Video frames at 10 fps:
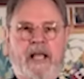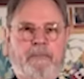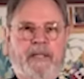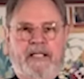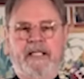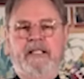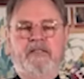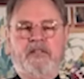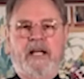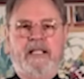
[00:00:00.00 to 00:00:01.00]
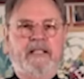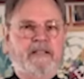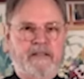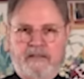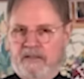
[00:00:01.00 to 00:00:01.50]
but he decided
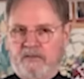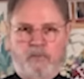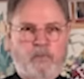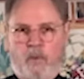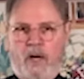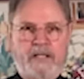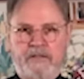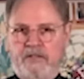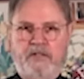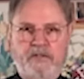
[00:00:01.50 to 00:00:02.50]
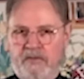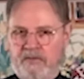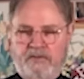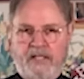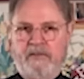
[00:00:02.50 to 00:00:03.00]
this water-tuned
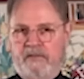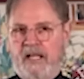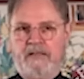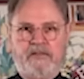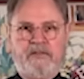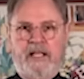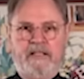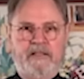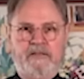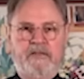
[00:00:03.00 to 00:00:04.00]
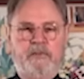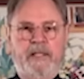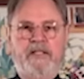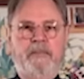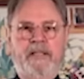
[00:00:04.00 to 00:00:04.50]
set of glasses like this is
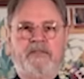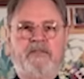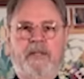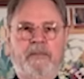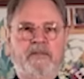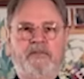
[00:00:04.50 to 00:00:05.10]
way too much trouble,